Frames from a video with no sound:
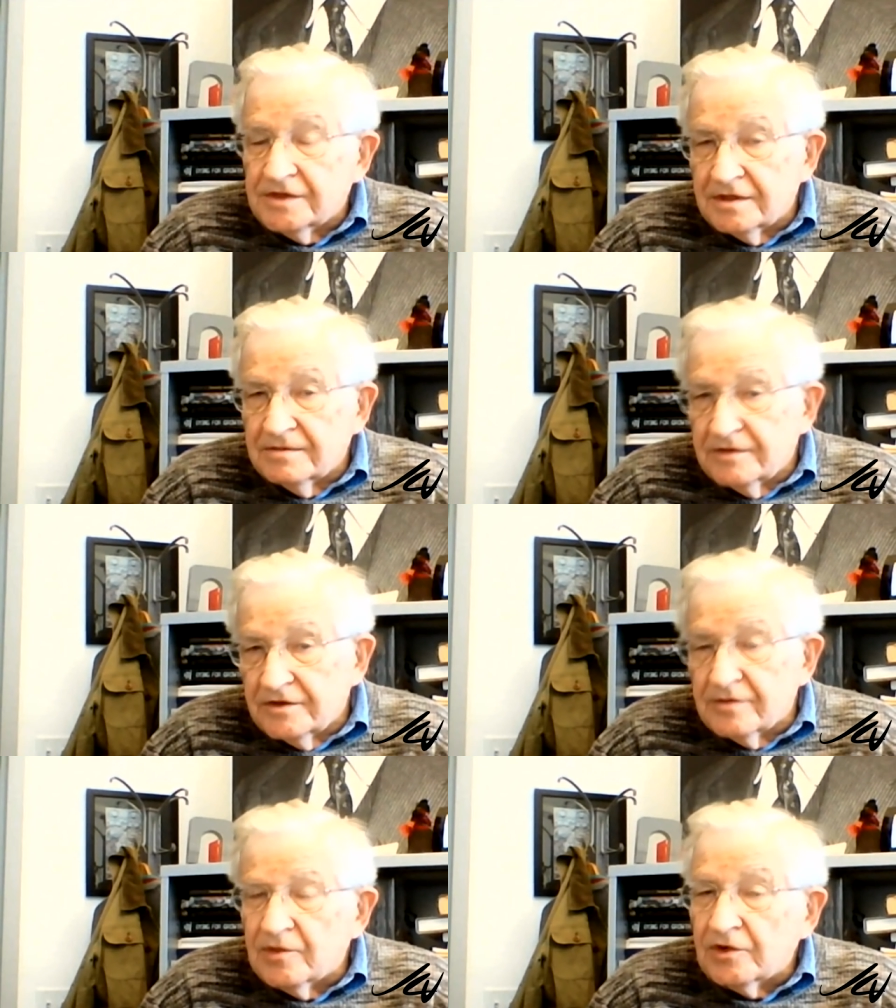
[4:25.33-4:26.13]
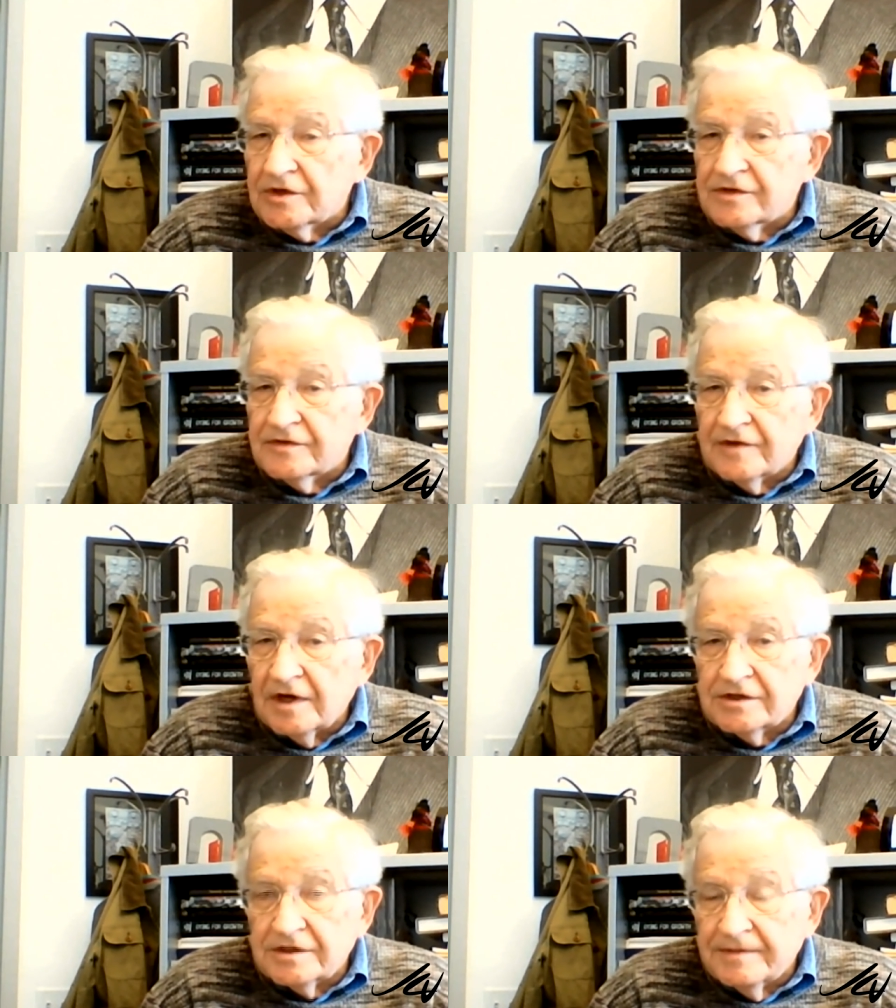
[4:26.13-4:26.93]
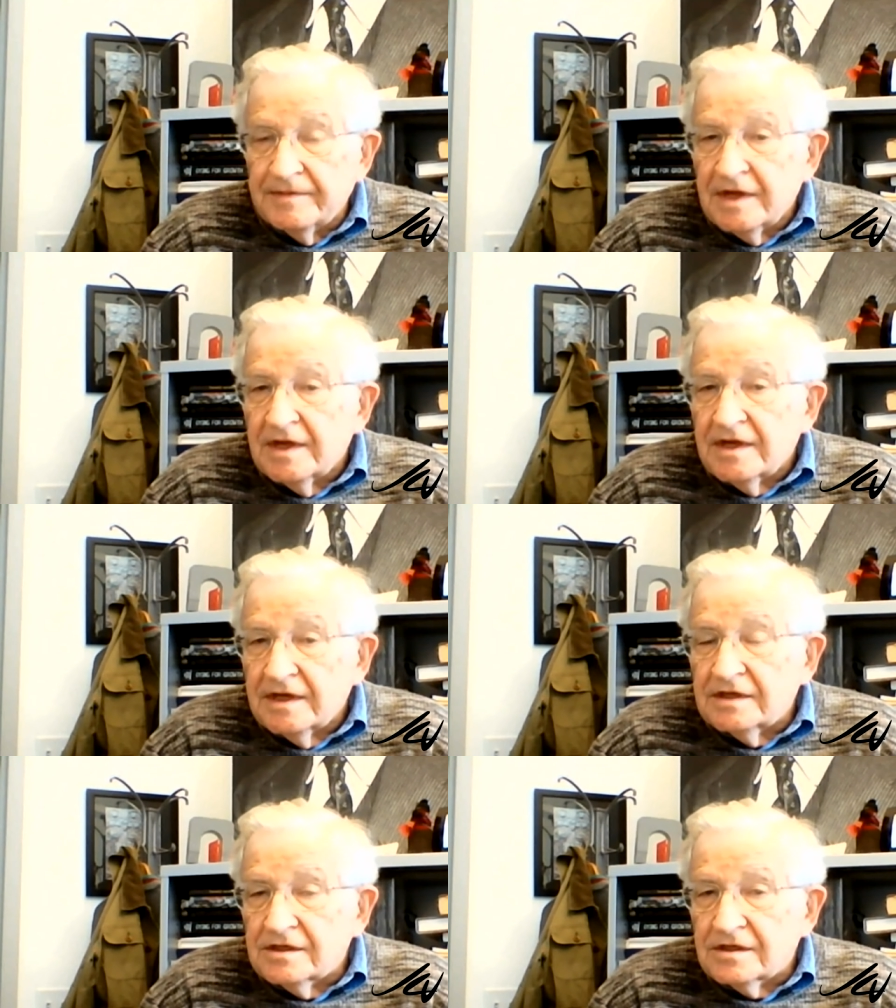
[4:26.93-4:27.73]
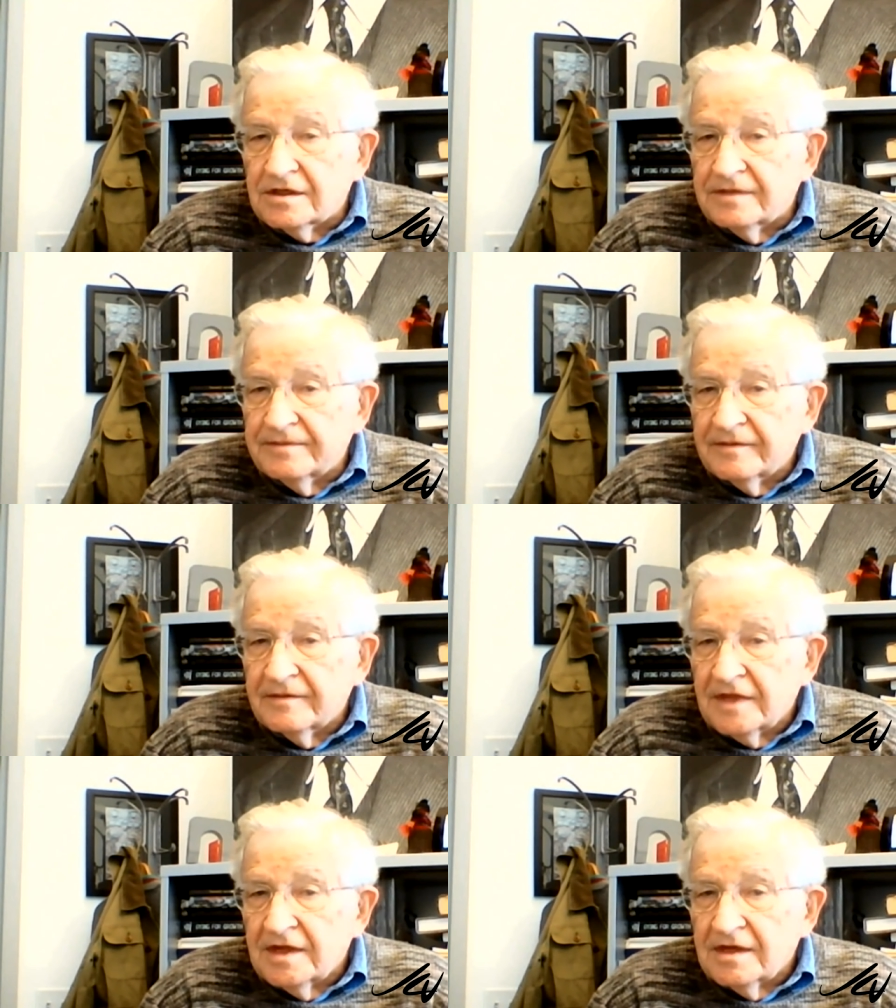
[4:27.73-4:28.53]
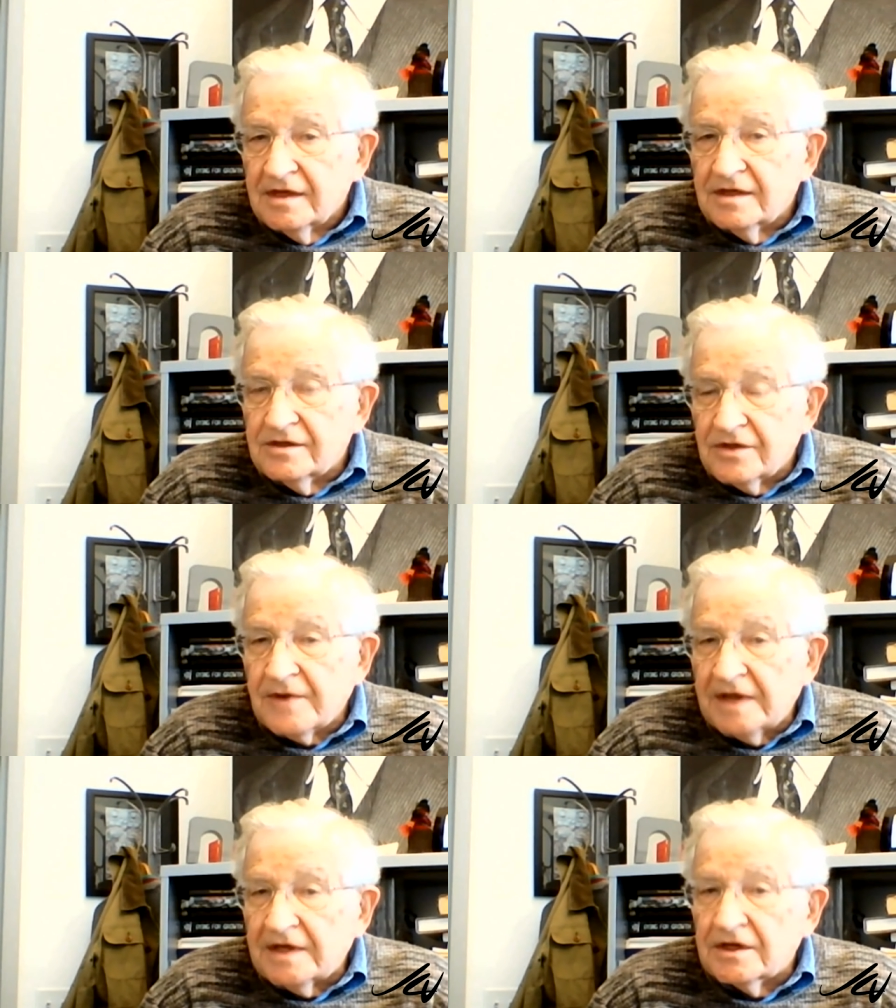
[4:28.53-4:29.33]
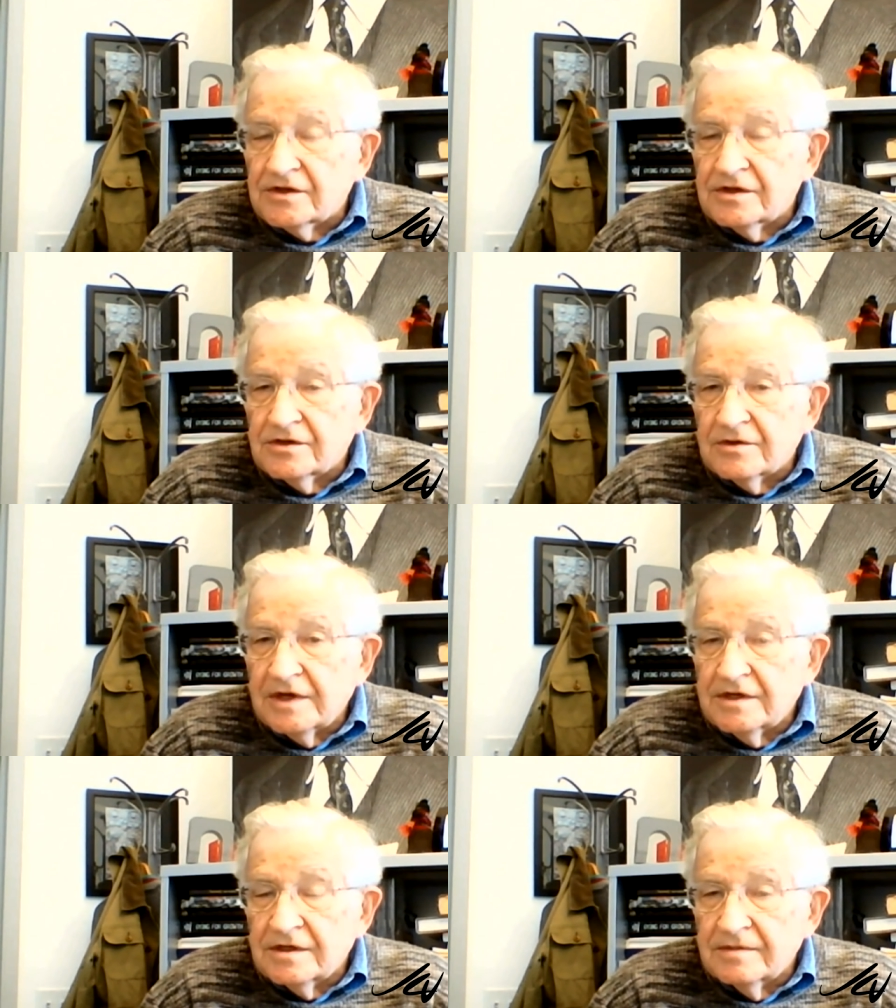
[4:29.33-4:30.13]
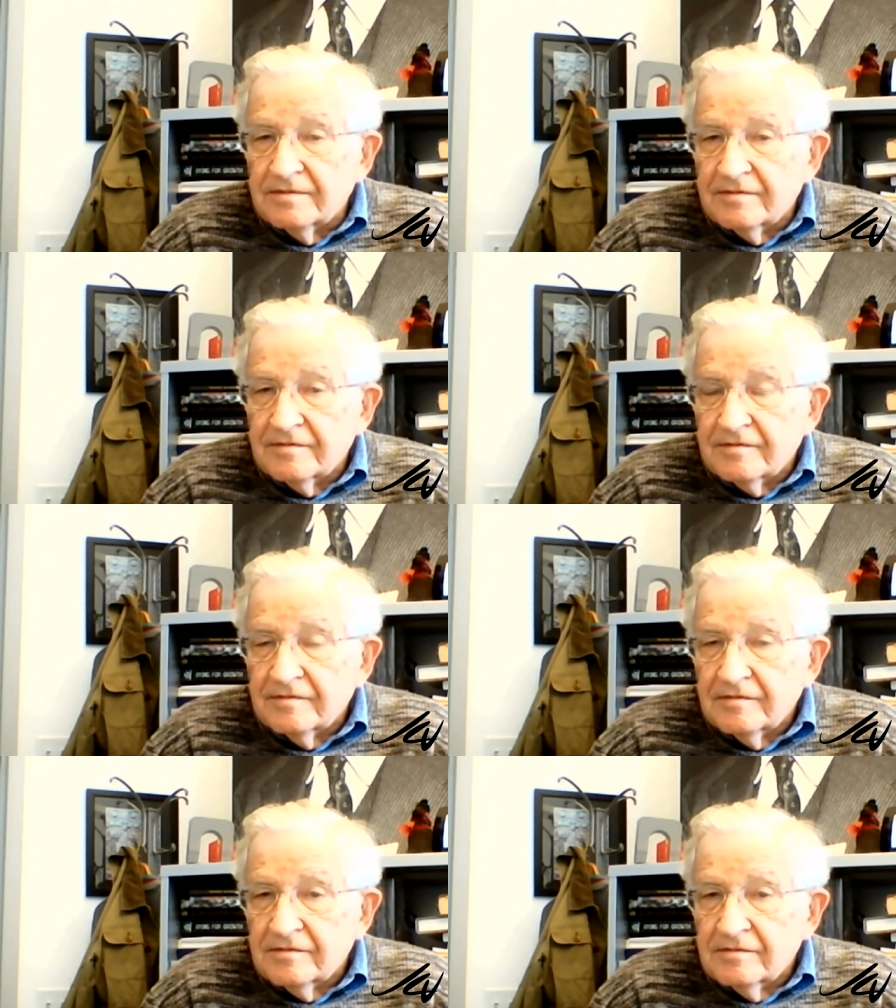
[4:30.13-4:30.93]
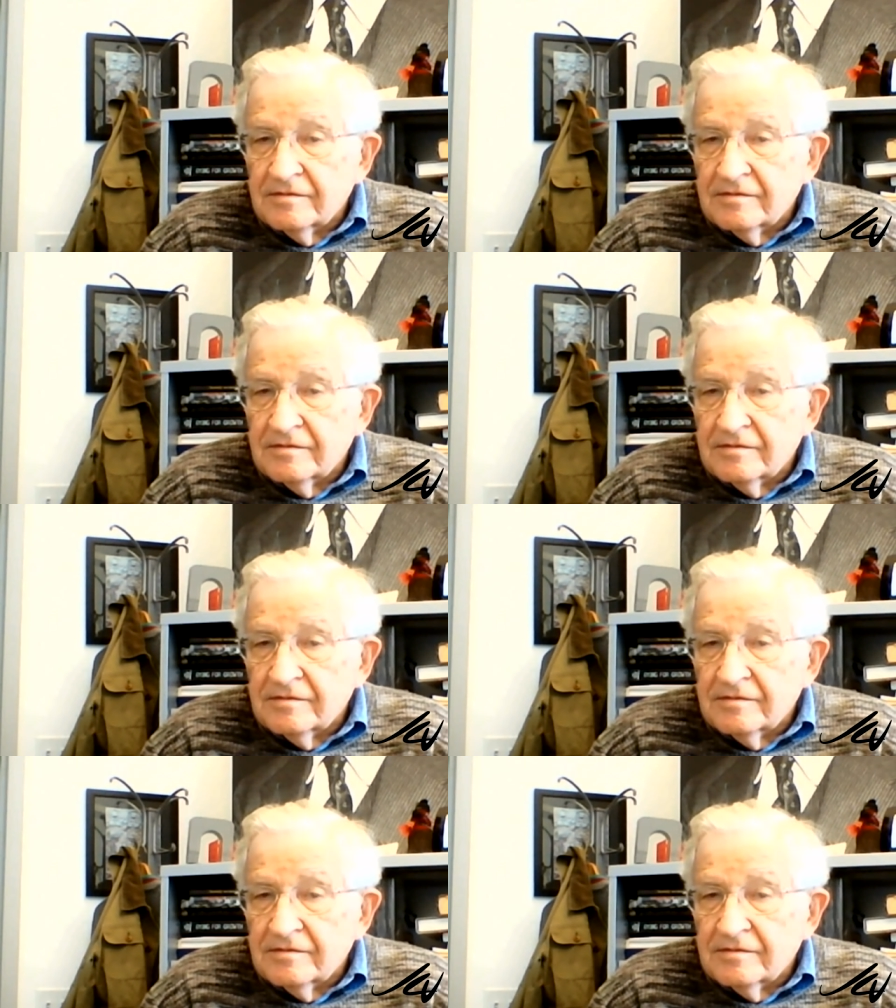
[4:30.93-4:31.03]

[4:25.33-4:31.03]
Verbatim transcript: uh, near the borders of Russia, it's uh, it's a threatening situation. Mm